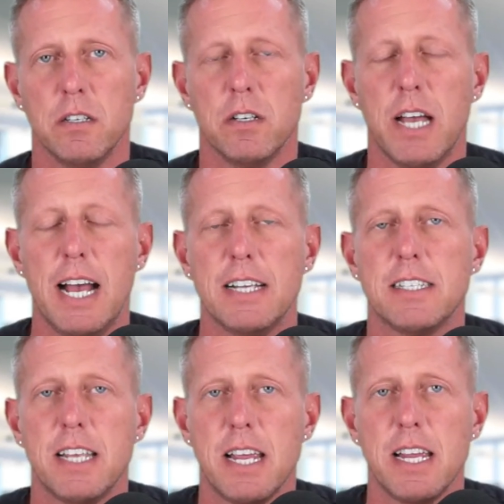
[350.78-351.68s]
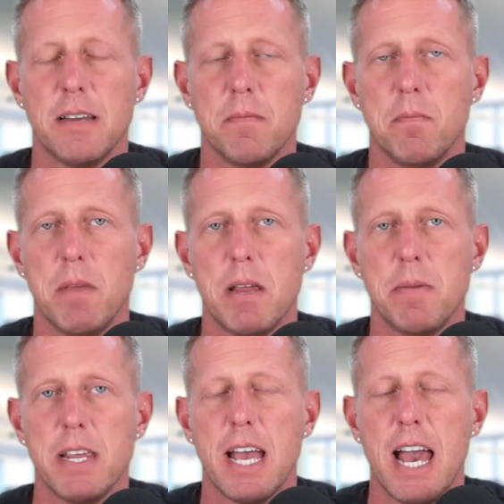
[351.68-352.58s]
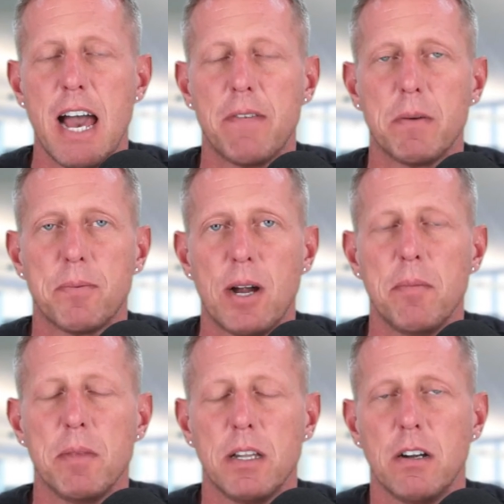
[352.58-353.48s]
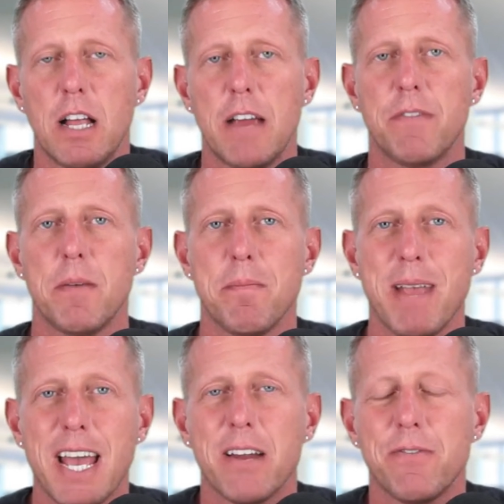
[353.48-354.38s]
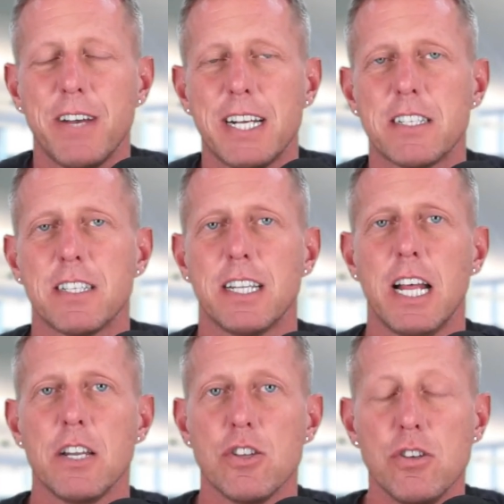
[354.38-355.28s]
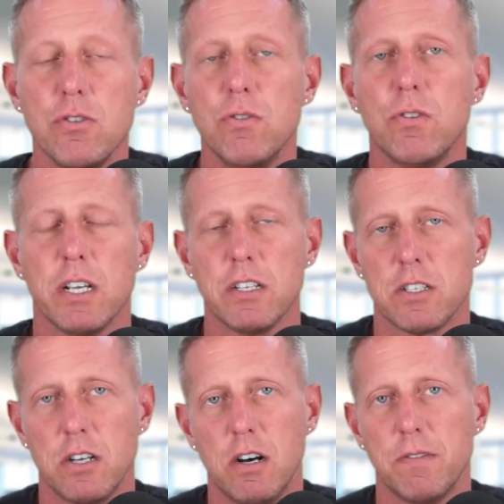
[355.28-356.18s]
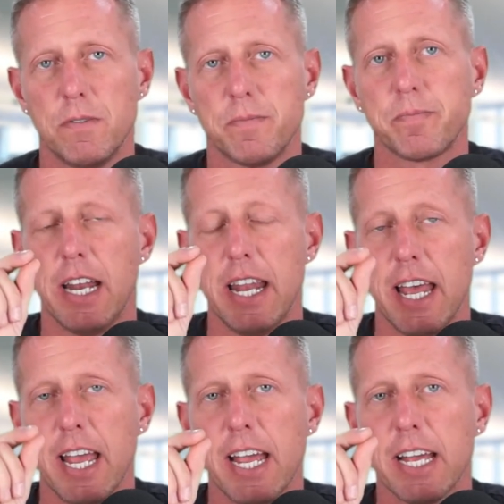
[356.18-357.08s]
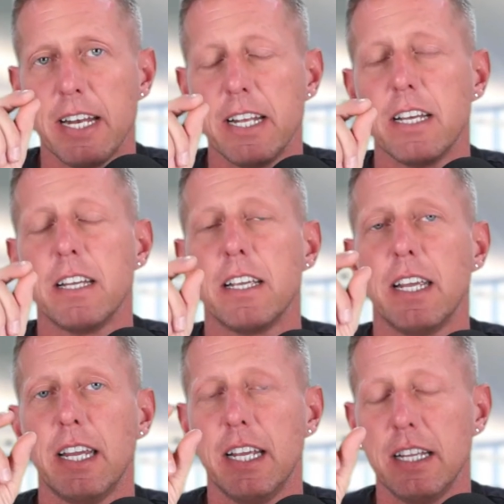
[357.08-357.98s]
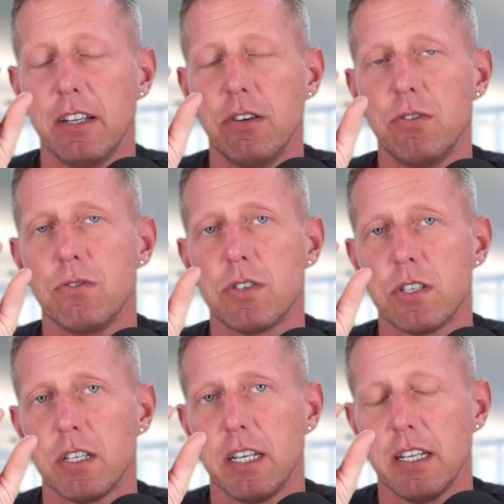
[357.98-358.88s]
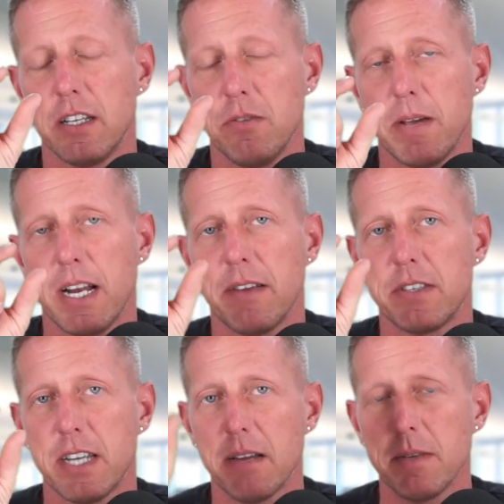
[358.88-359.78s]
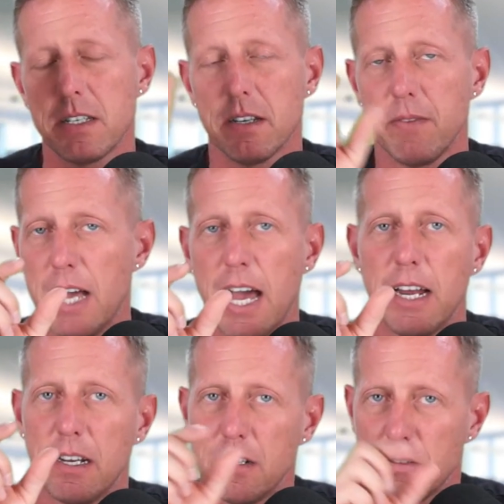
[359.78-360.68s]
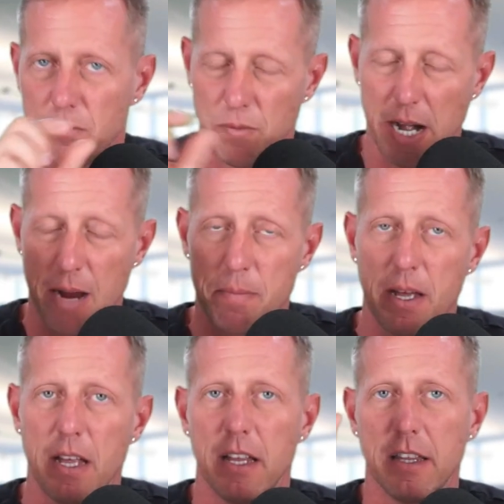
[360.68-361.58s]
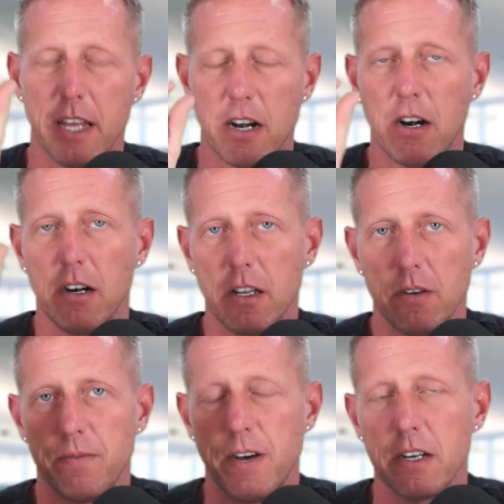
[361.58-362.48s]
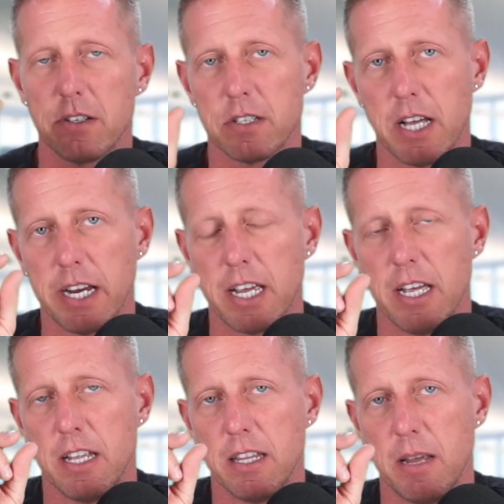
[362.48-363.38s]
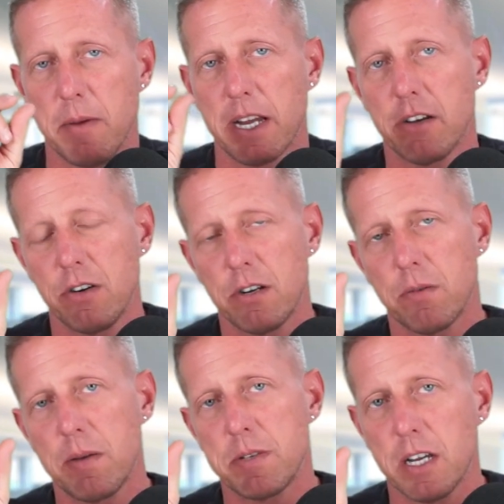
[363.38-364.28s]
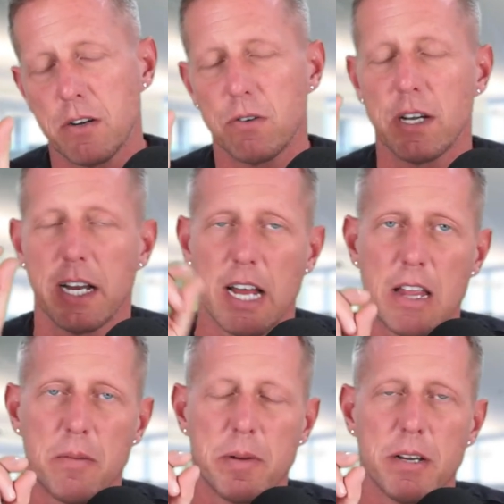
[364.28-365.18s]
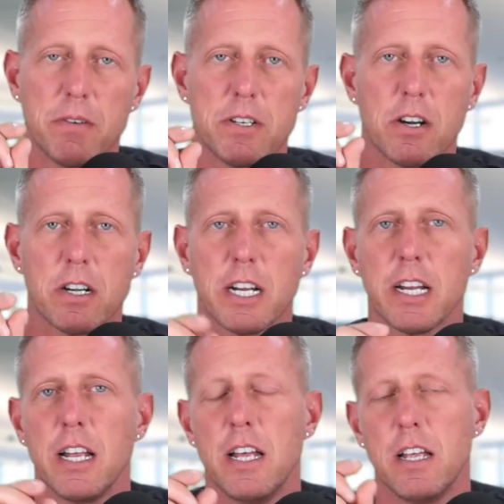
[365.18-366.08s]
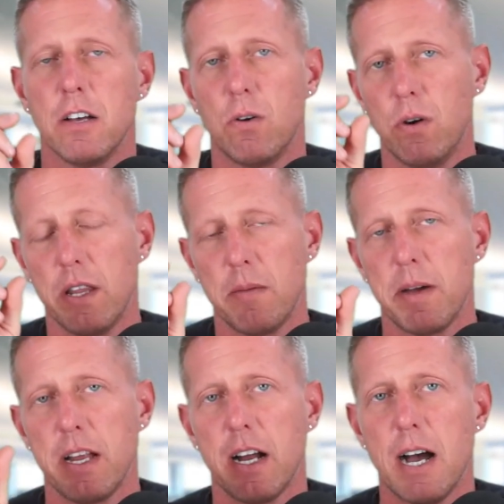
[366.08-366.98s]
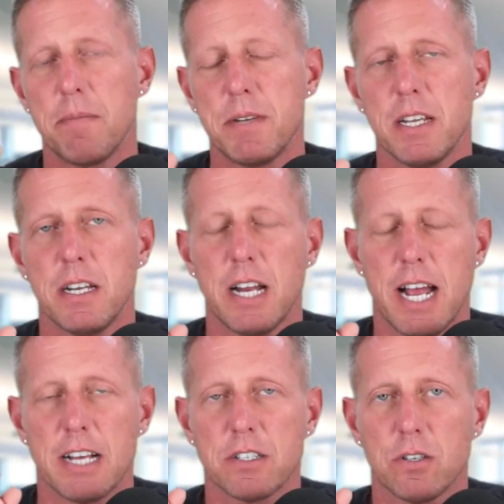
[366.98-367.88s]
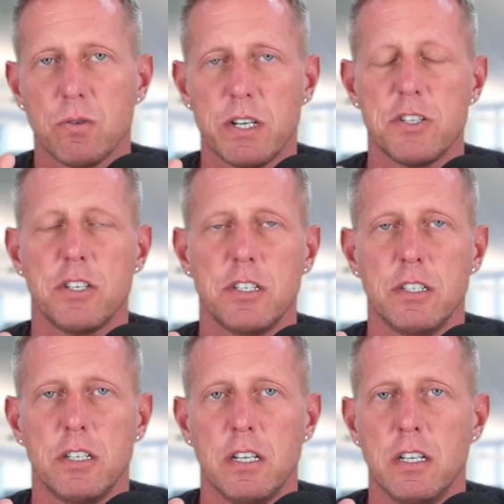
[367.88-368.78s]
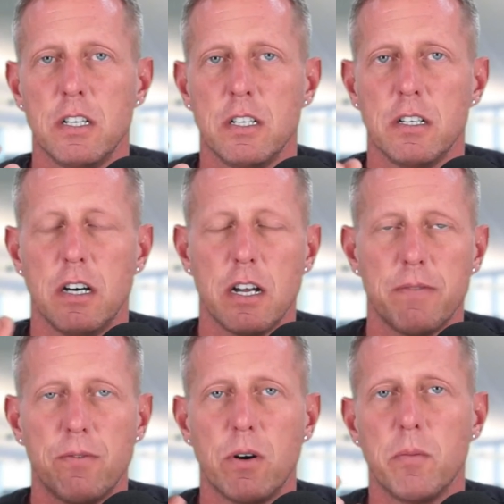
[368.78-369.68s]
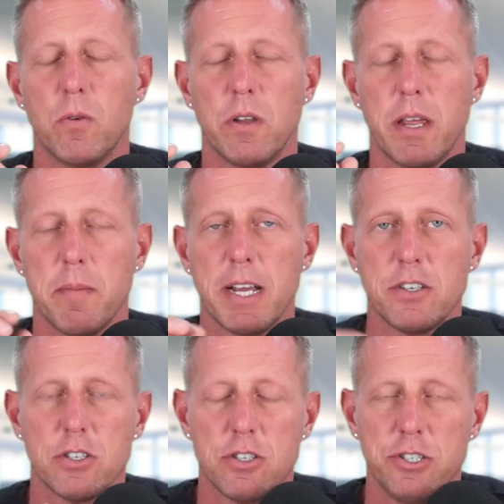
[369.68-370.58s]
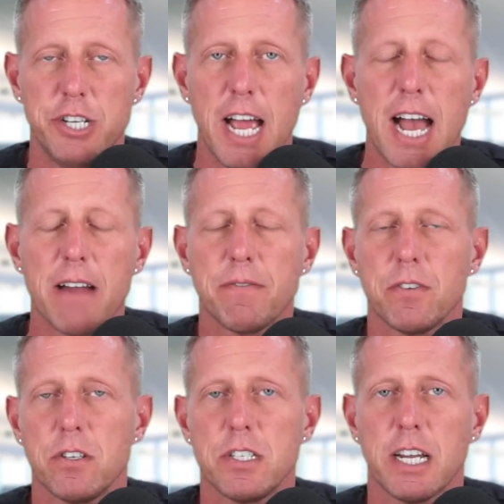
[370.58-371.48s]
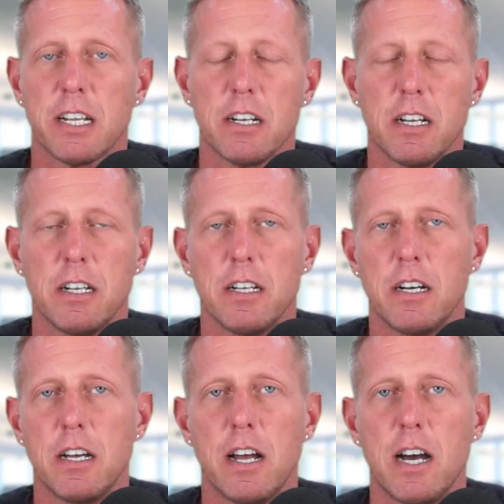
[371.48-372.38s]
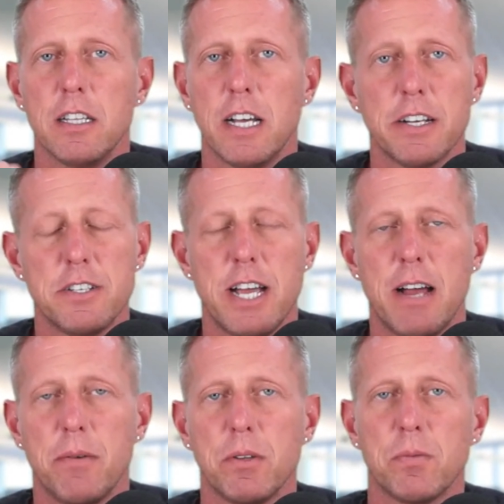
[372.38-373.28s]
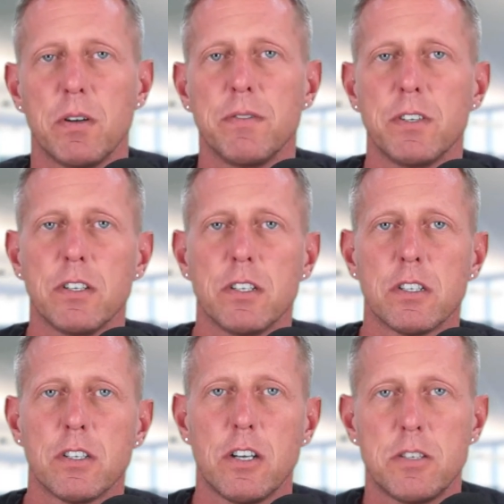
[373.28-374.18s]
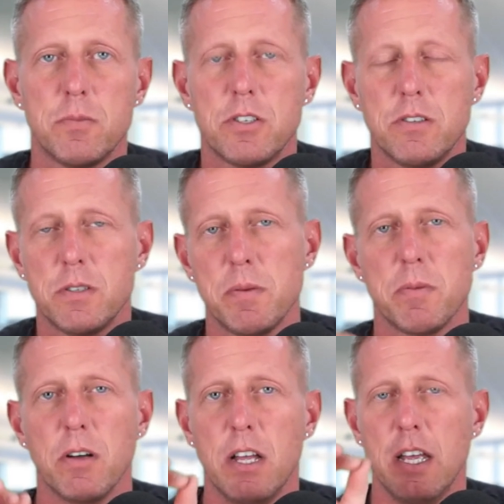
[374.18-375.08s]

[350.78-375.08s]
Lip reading: as they maybe have a problem in their life that manifests that you can solve? And then in those, you might have segments of that ramp that are little funnels. Like they might go to your website. Okay, now they're being retargeted. Or they might opt in and ask a question on a forum. Or they might just chat for a second on an online chat with one of your customer service people.